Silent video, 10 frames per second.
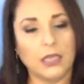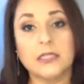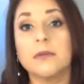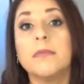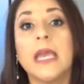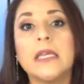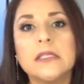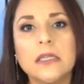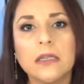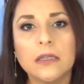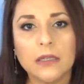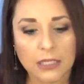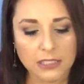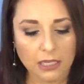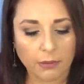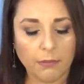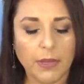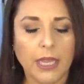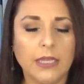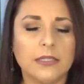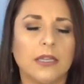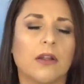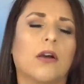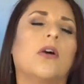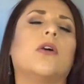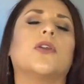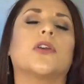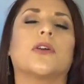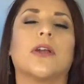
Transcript: It's amazing. It's amazing. Oh,